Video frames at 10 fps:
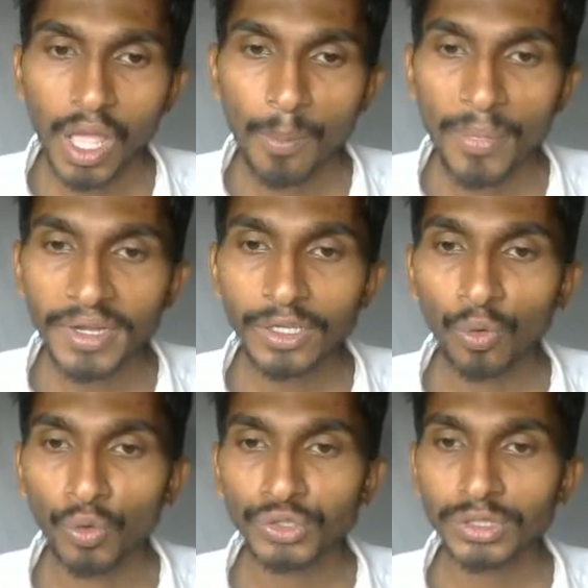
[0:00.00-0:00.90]
meeting
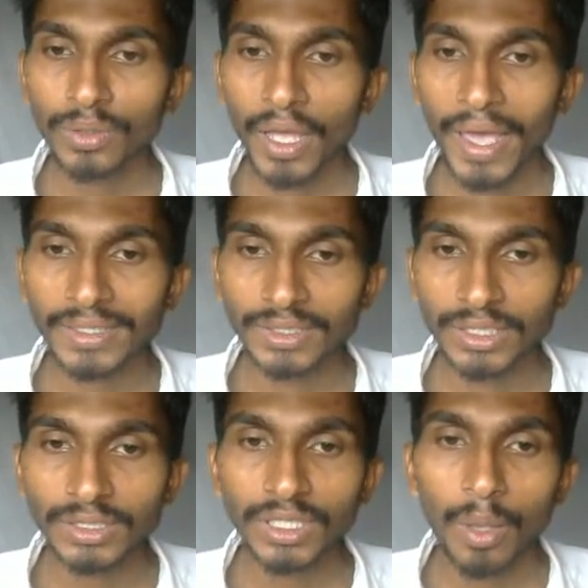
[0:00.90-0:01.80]
host has
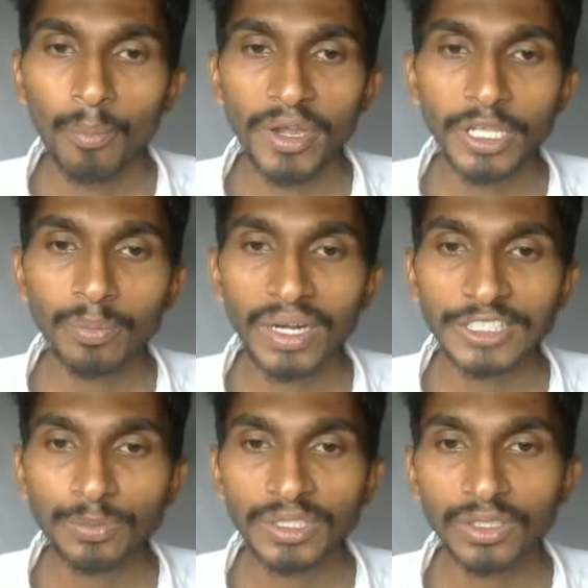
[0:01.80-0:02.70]
this, meeting
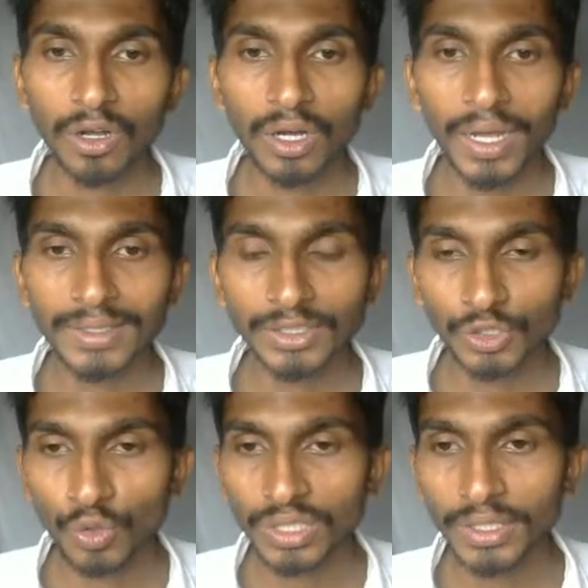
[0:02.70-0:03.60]
participant at
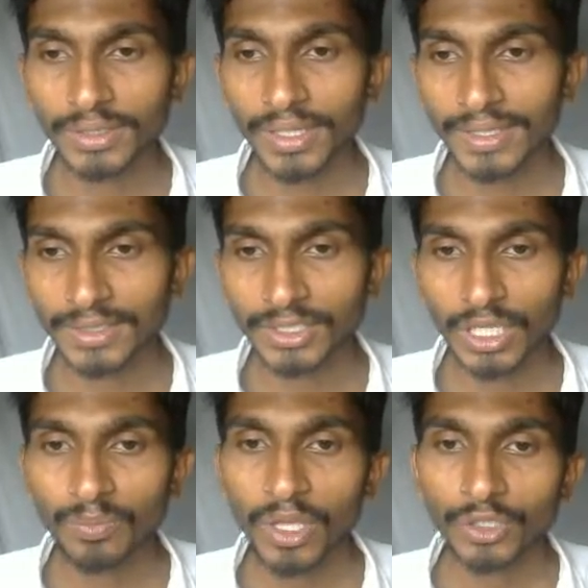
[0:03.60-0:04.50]
0th index has the same.